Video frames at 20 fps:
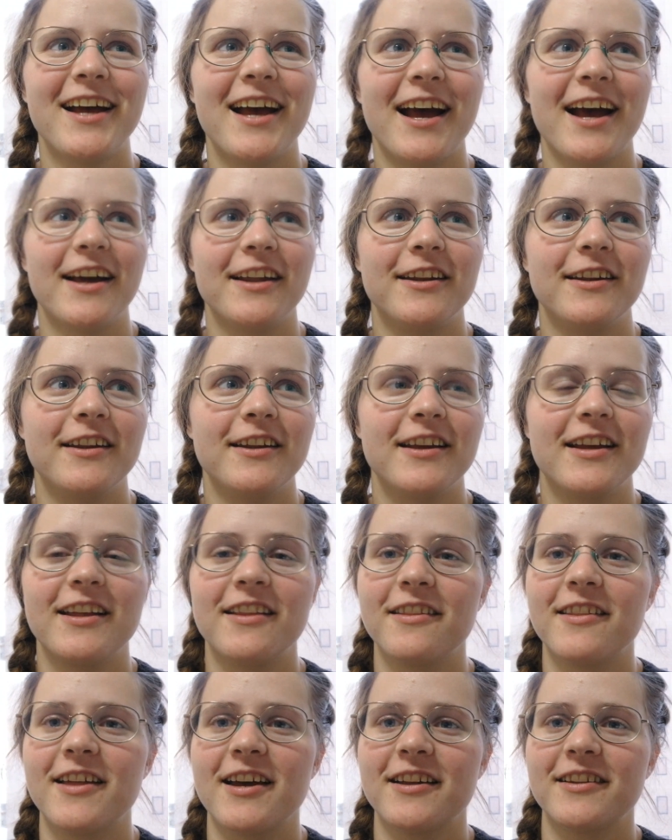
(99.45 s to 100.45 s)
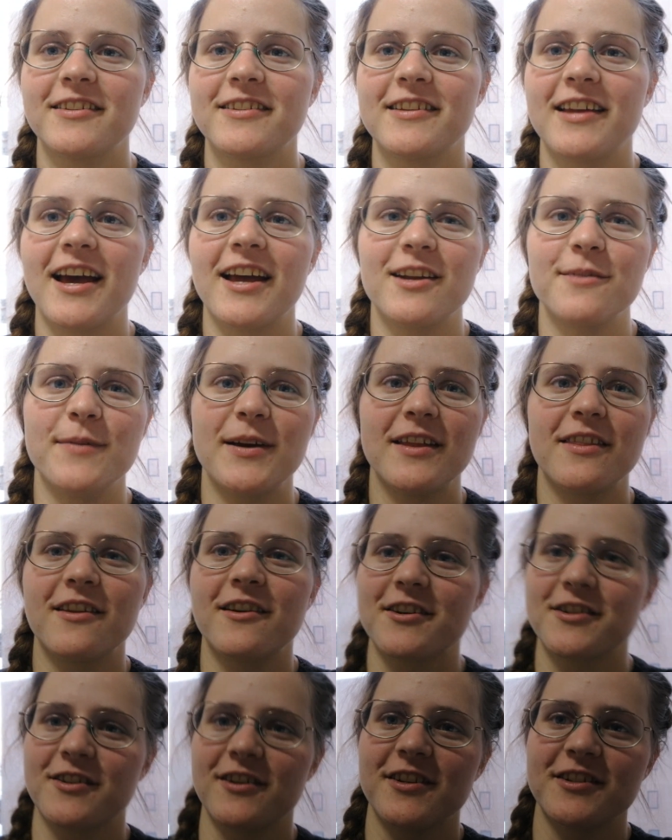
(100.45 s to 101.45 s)
And in that anime
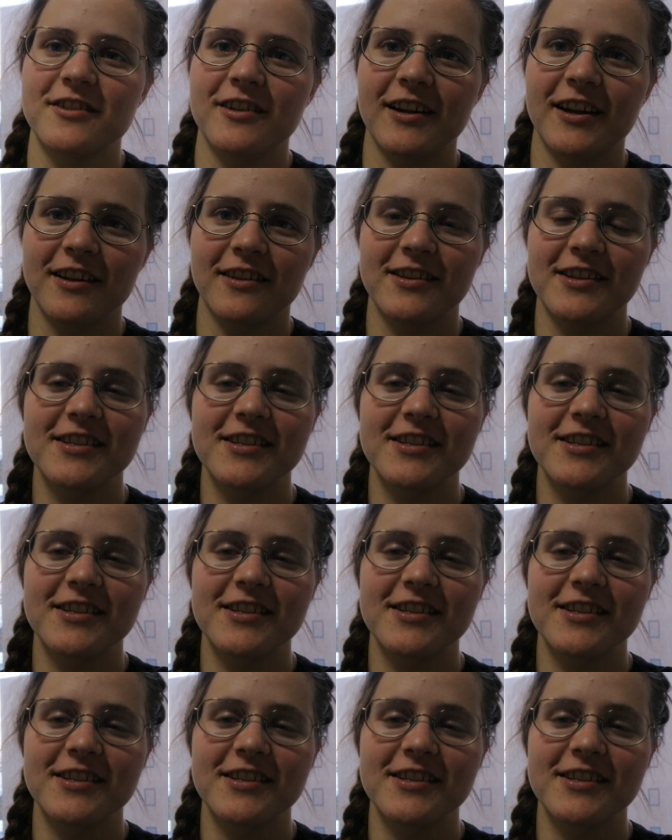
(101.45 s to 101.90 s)
there's also like